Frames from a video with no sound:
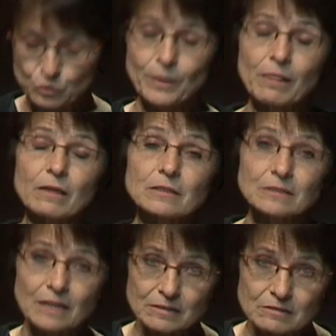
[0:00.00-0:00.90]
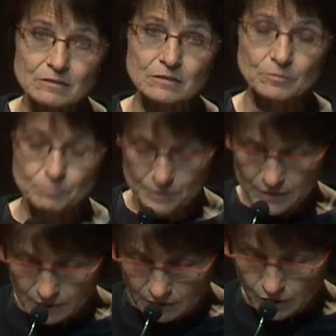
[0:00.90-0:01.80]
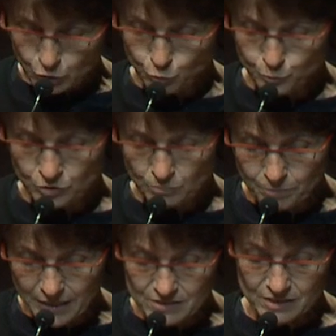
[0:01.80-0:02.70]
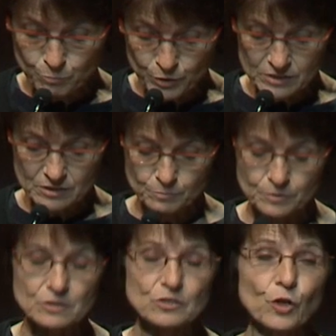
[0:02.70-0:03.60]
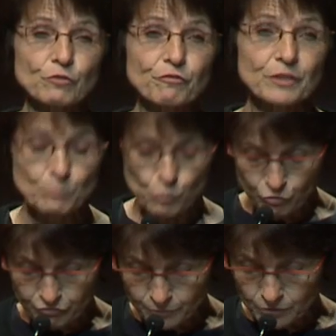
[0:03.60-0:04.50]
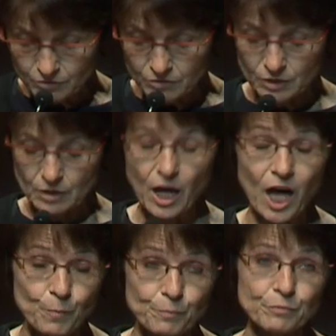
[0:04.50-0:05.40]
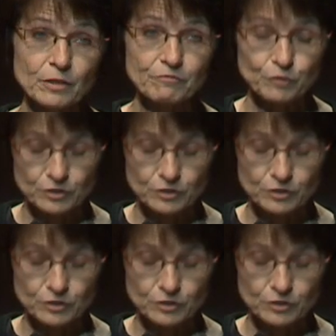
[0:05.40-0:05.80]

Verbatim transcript: will not be to put the basic principles on free movement up for